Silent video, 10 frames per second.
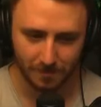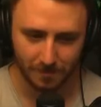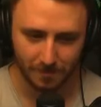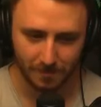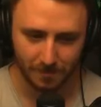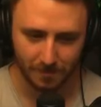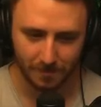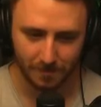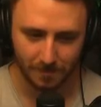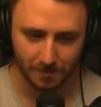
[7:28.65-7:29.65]

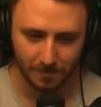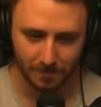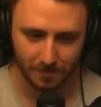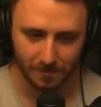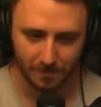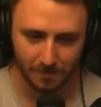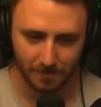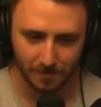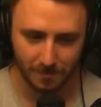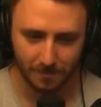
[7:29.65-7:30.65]

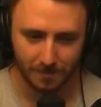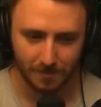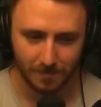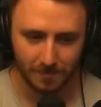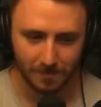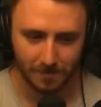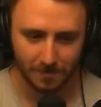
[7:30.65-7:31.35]
(no one is talking)